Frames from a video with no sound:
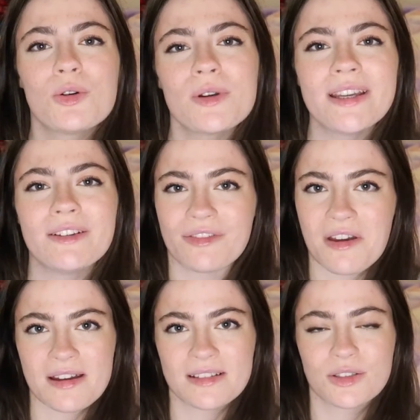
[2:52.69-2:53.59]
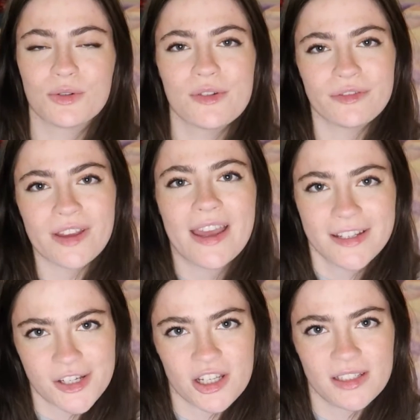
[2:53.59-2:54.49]
Talking of that sort of
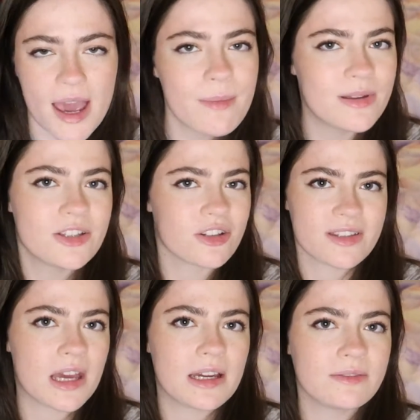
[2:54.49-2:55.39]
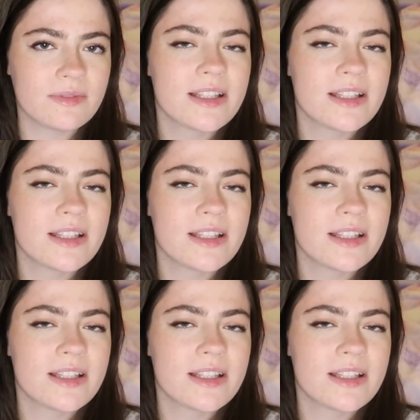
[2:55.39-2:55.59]
energy, camp is just that.